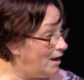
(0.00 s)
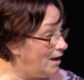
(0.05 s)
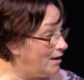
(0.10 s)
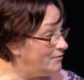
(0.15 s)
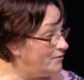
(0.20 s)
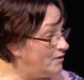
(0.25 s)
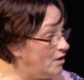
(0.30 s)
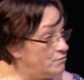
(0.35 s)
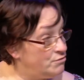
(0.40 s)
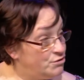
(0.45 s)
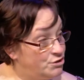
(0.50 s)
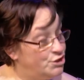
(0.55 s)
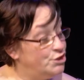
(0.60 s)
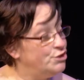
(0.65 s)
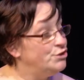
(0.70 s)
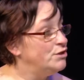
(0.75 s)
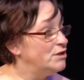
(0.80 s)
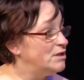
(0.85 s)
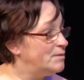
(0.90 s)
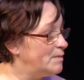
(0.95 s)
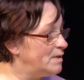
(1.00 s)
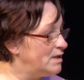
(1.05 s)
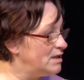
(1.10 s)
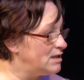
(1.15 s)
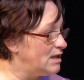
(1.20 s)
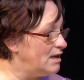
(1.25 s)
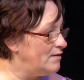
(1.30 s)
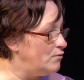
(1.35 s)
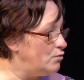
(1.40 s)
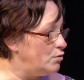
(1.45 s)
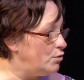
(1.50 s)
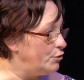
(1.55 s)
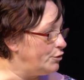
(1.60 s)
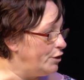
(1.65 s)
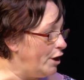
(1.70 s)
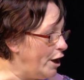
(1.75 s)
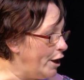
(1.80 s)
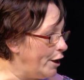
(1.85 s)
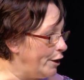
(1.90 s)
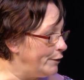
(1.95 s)
And those students, because they've all gone
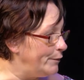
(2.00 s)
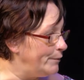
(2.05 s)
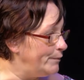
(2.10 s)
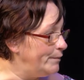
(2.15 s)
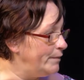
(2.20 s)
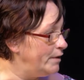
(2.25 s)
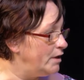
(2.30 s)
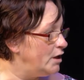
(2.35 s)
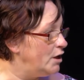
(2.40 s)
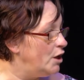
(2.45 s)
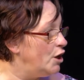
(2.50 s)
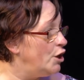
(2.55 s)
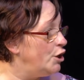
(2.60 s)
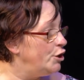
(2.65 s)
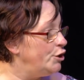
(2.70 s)
home. Yeah.